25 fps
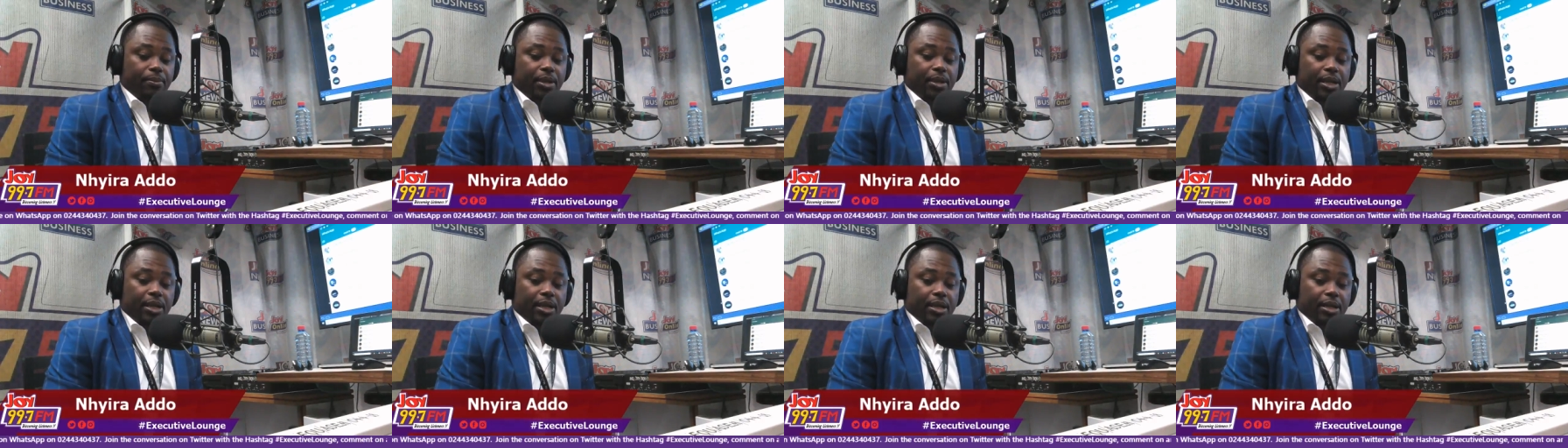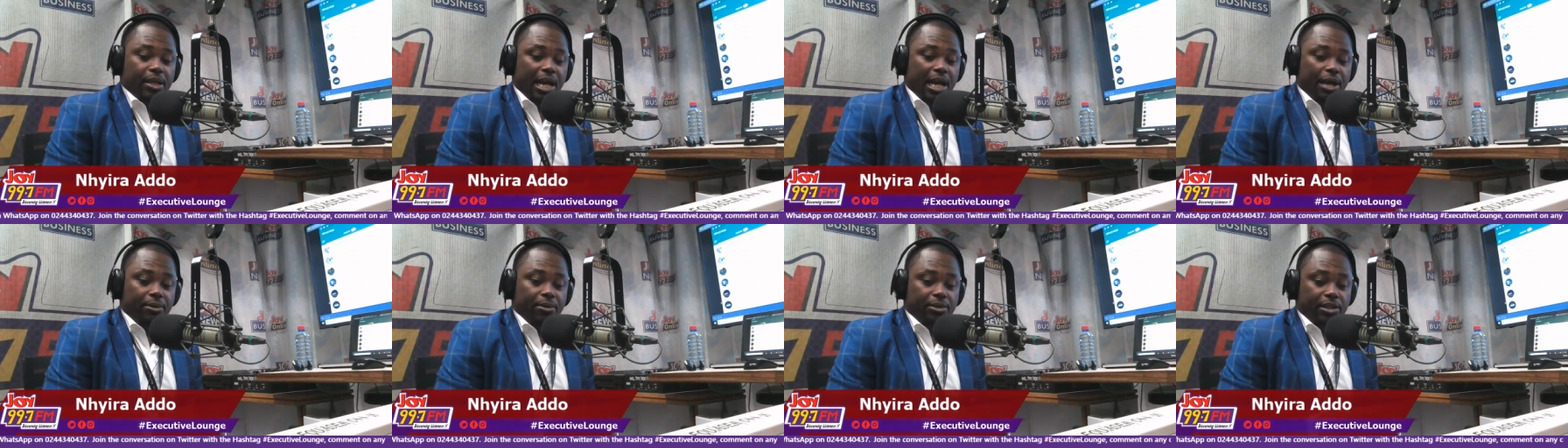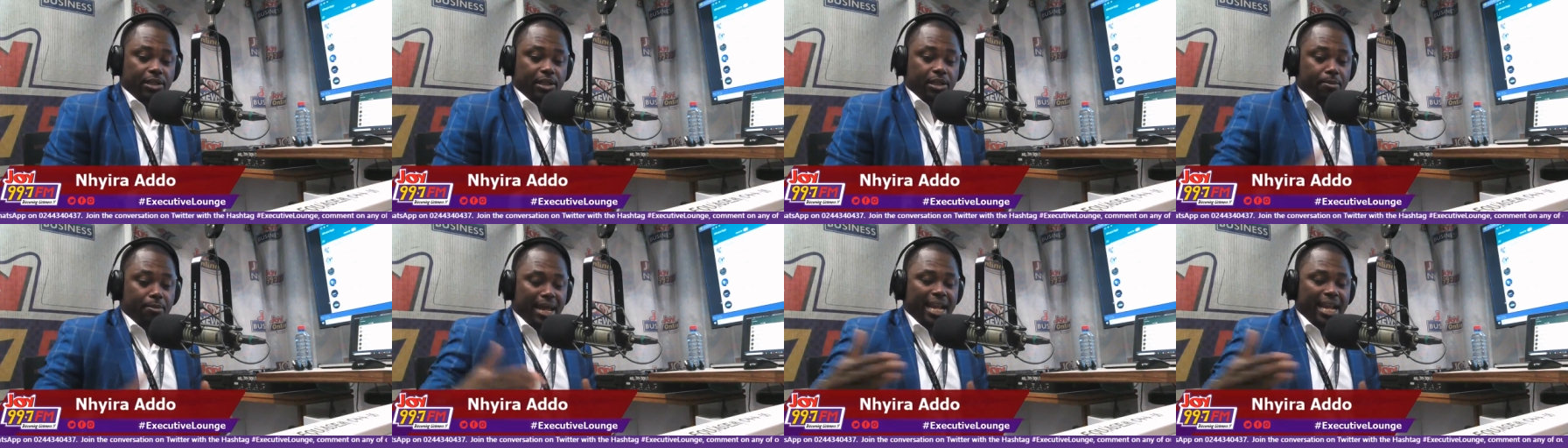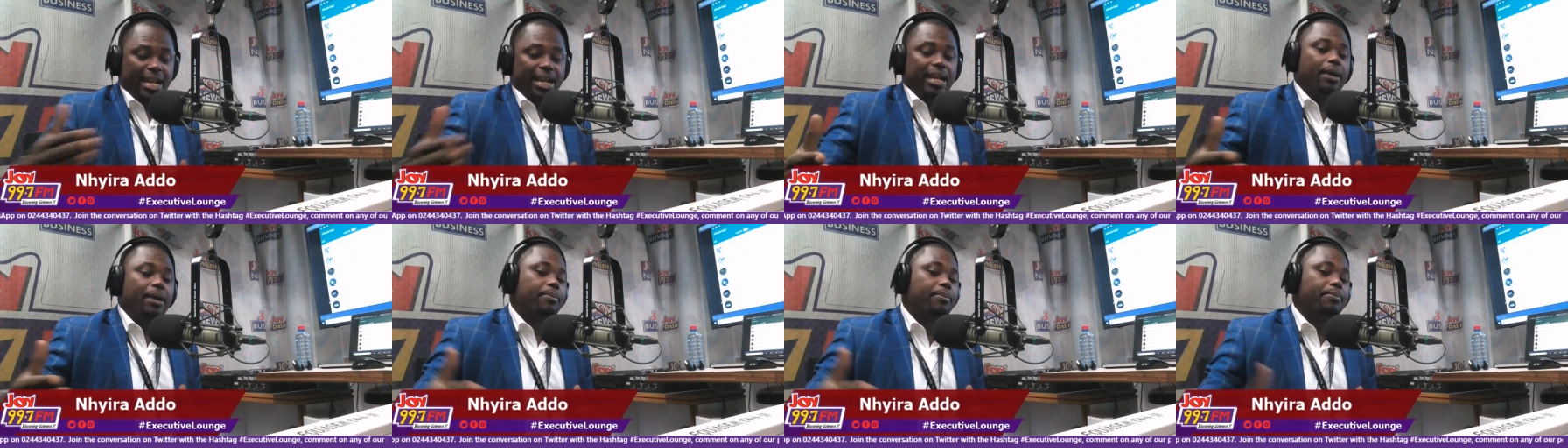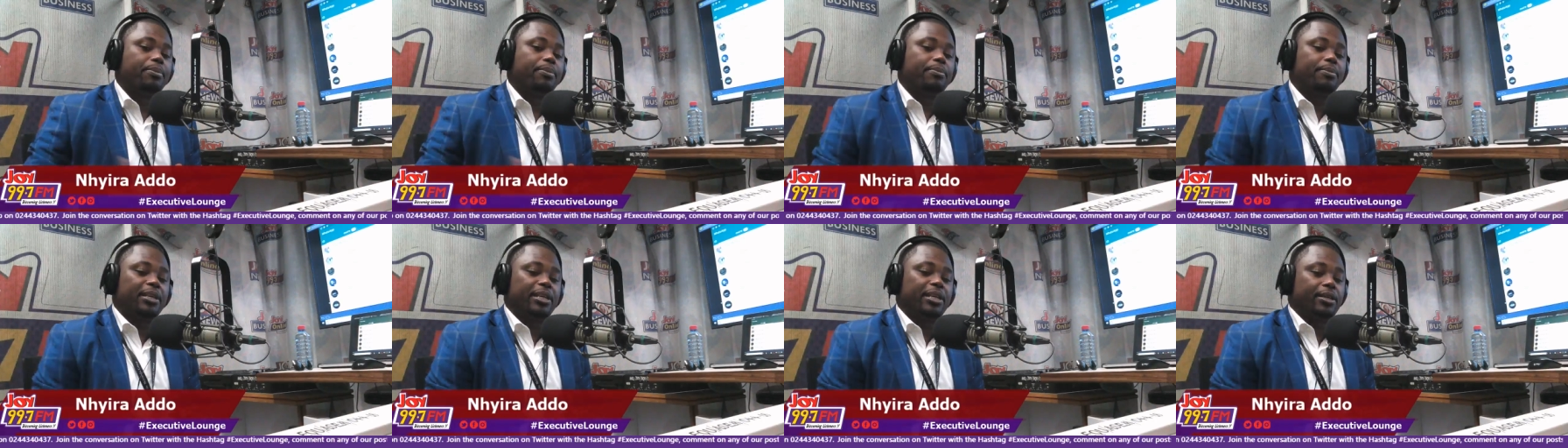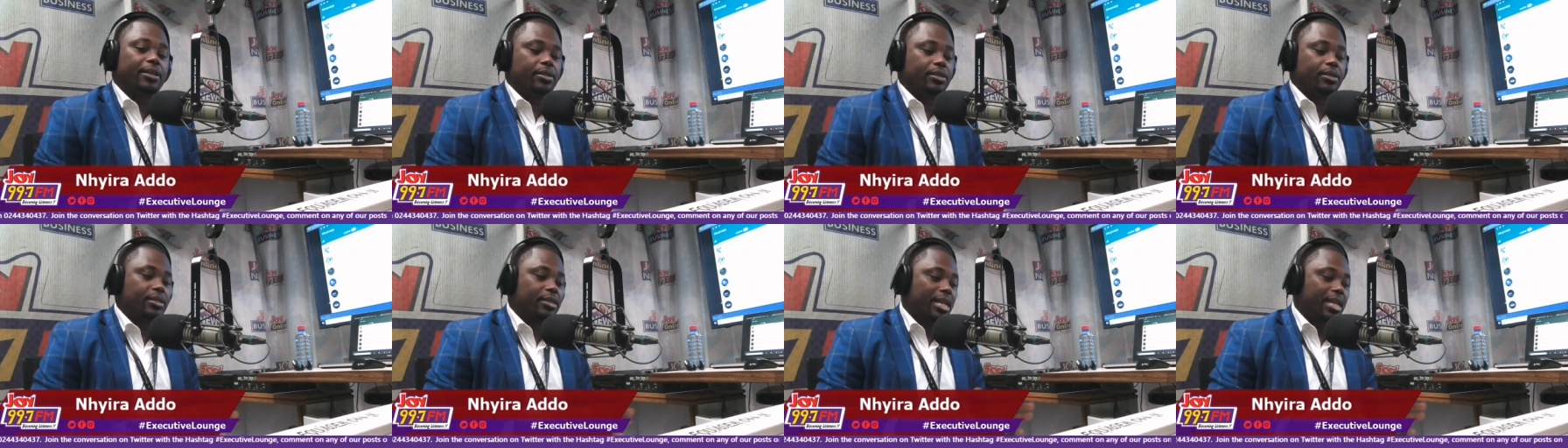I was going to make up
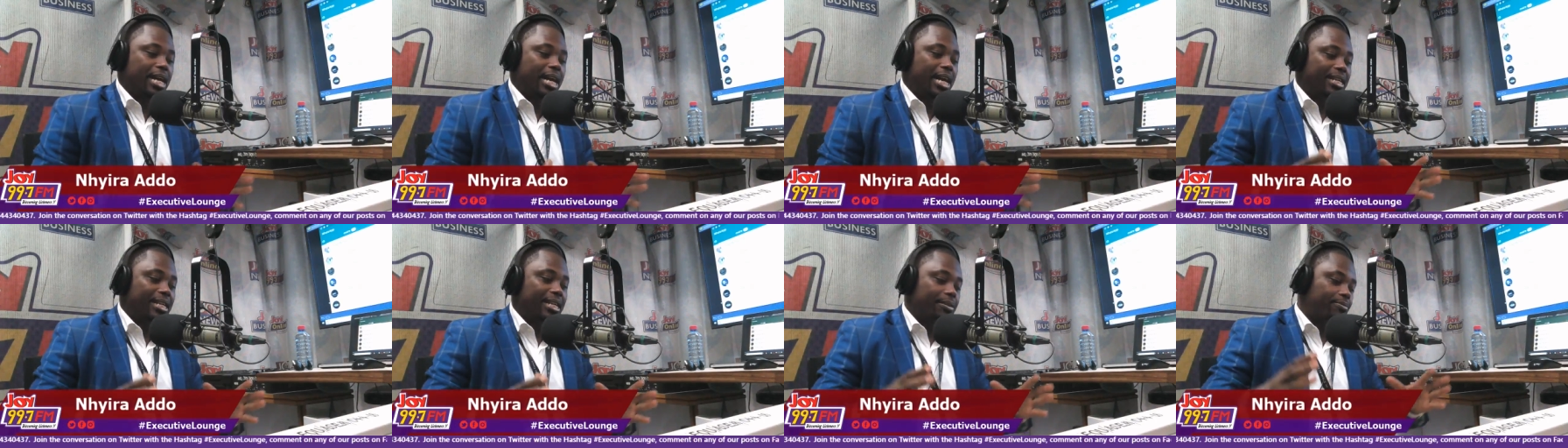because I